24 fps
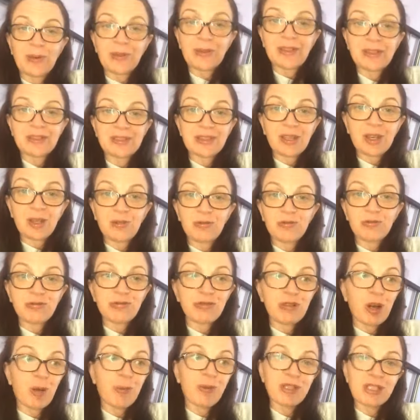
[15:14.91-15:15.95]
and there's no
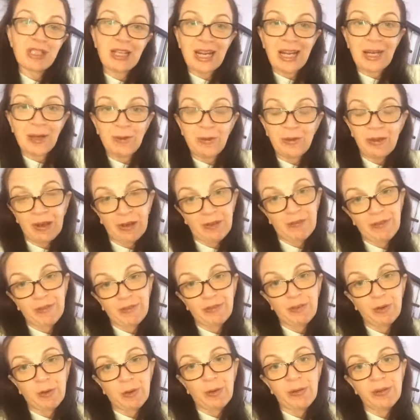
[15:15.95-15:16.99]
rubbish laying all over the
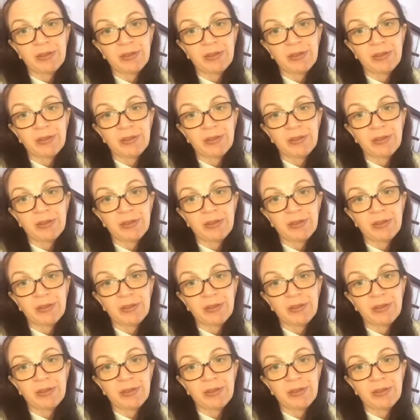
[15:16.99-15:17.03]
floor,